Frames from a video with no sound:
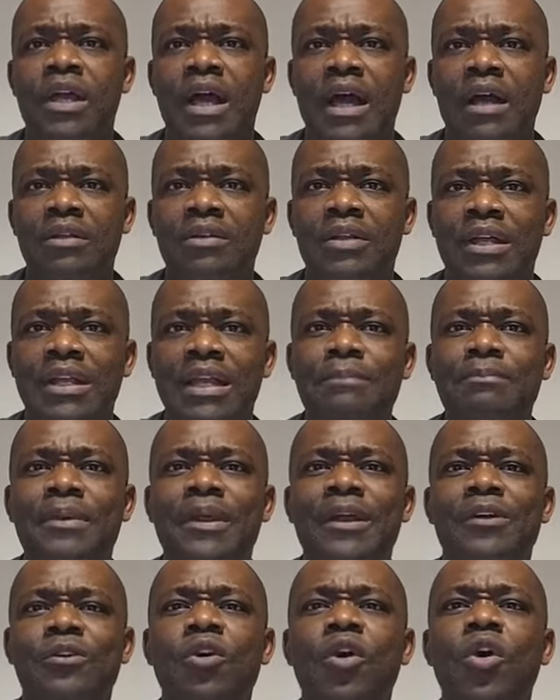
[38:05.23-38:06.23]
And I
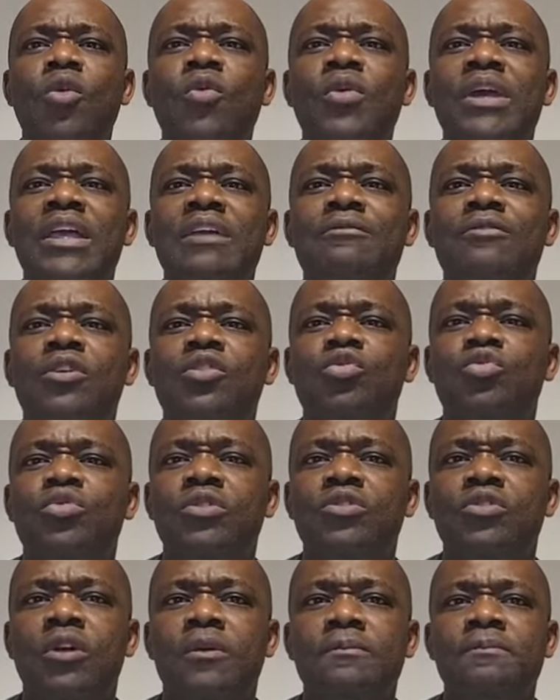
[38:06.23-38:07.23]
pray God will give us
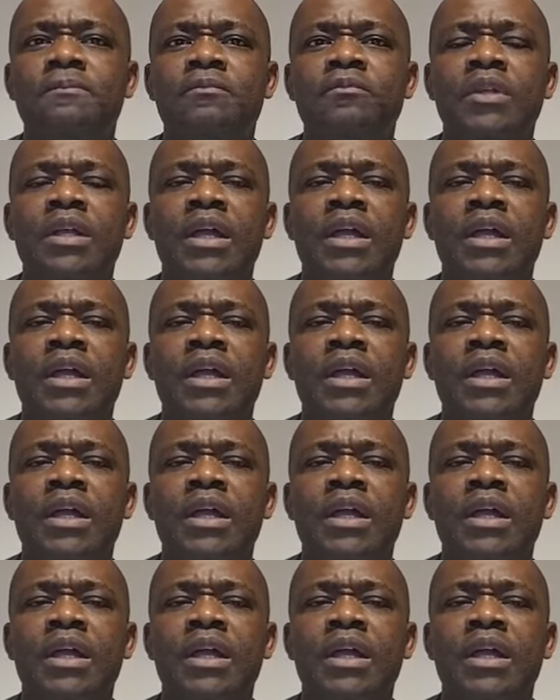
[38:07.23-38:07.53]
wisdom